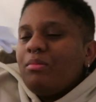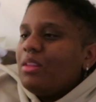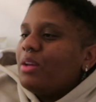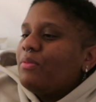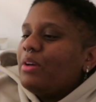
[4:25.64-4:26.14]

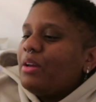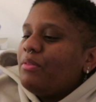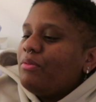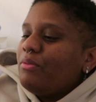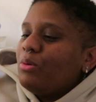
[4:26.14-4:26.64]
like
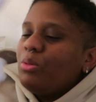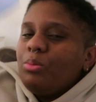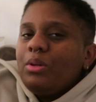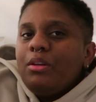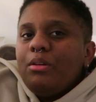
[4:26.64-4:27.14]
five foot
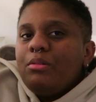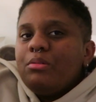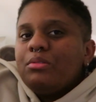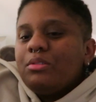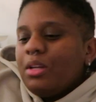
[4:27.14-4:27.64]
There
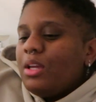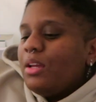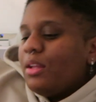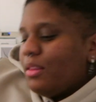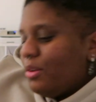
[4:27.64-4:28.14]

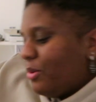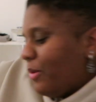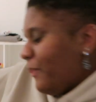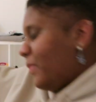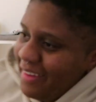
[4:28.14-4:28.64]
you
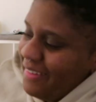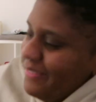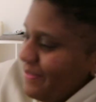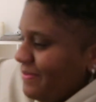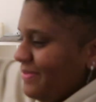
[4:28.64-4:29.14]
go.
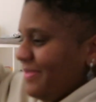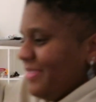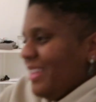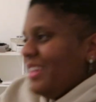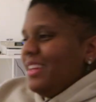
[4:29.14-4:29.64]

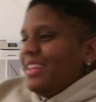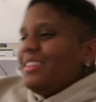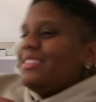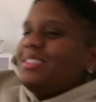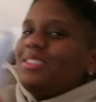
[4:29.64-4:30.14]

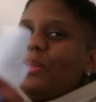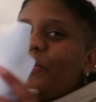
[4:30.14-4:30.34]
This Ooh. is the